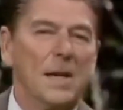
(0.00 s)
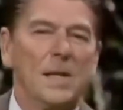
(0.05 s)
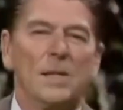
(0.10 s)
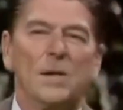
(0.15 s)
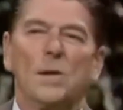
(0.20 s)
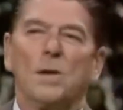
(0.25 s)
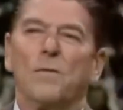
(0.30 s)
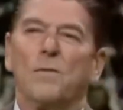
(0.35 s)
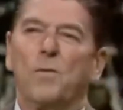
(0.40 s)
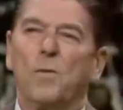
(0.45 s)

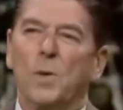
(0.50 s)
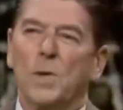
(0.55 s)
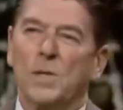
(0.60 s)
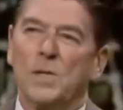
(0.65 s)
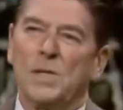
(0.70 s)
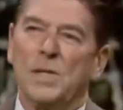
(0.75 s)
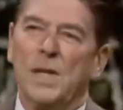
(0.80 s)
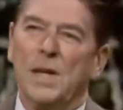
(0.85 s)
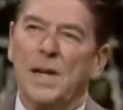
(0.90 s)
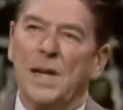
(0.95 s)
There are
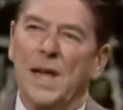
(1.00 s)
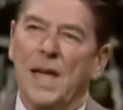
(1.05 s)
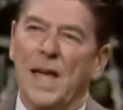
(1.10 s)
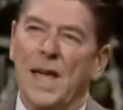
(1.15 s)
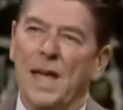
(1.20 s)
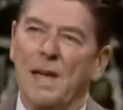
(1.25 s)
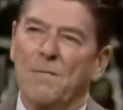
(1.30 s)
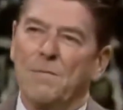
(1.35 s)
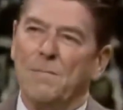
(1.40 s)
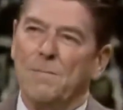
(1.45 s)

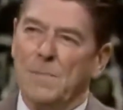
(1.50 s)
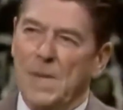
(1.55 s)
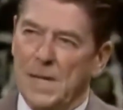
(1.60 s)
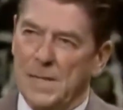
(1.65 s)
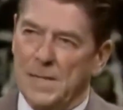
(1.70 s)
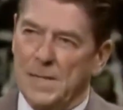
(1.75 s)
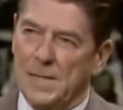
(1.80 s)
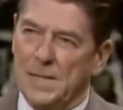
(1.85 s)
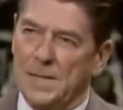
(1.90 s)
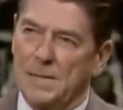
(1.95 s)
14.5
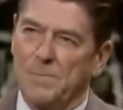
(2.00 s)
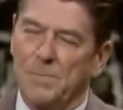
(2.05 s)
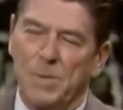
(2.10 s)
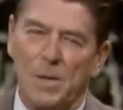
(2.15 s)
million